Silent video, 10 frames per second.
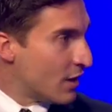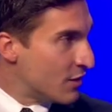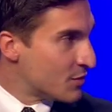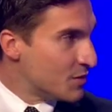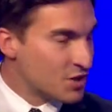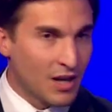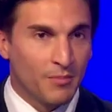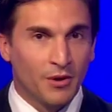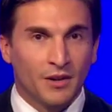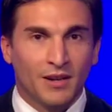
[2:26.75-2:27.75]
Councilman
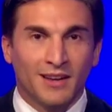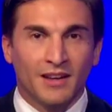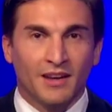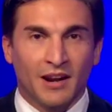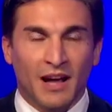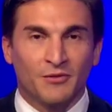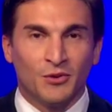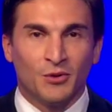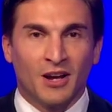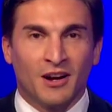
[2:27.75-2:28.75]
Shepard. Good
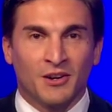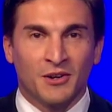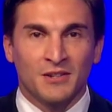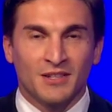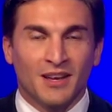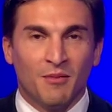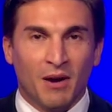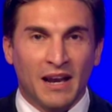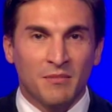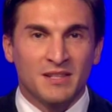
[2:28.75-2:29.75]
afternoon, Yonkers. My
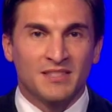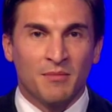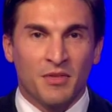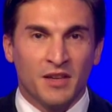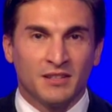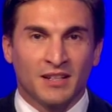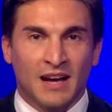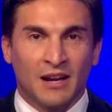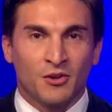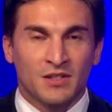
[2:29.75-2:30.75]
name is Tim
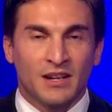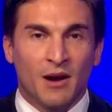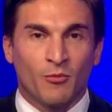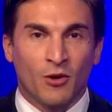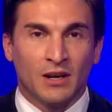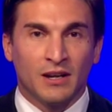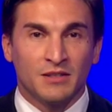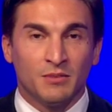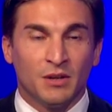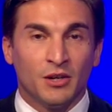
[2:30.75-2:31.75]
Theotokatos, and I'm running
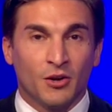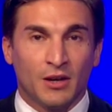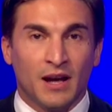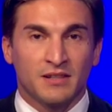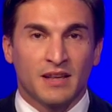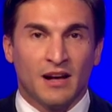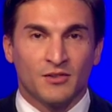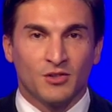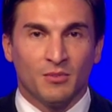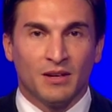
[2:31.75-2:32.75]
to be your next
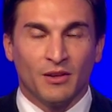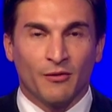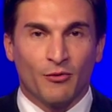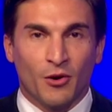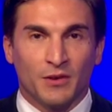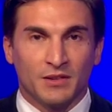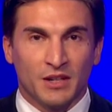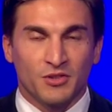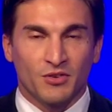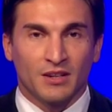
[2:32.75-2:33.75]
councilman in the 4th
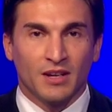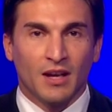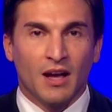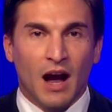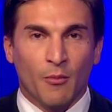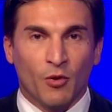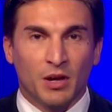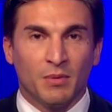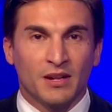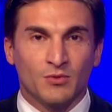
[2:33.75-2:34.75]
District. I'm running
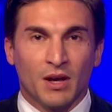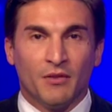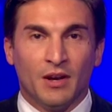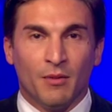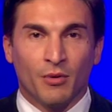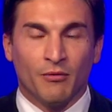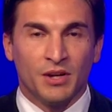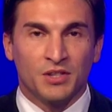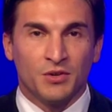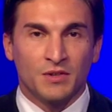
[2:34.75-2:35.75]
because we have a number of
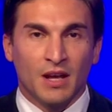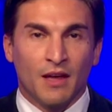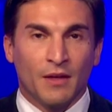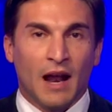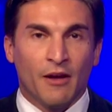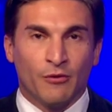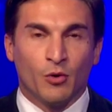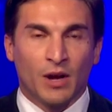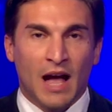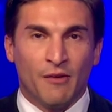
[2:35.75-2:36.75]
issues that I feel
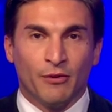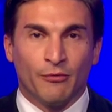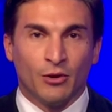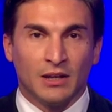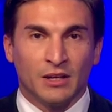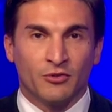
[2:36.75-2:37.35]
we haven't fully